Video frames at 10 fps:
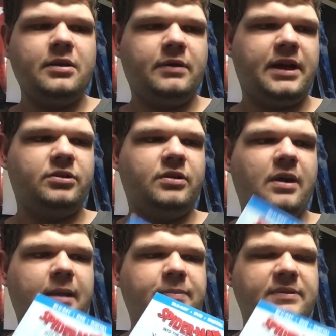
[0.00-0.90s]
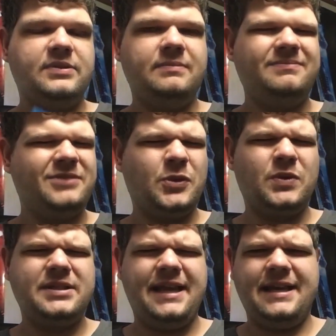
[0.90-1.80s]
When I grew up, it was
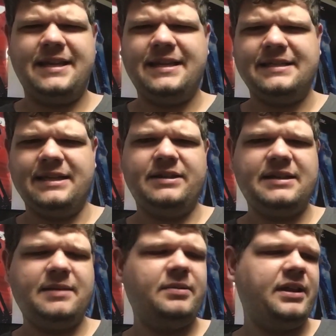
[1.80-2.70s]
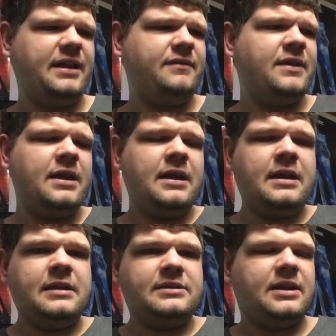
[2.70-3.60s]
towards the end of the series, I believe.
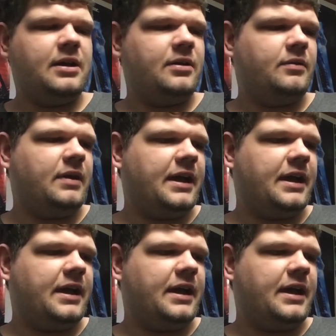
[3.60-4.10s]
So,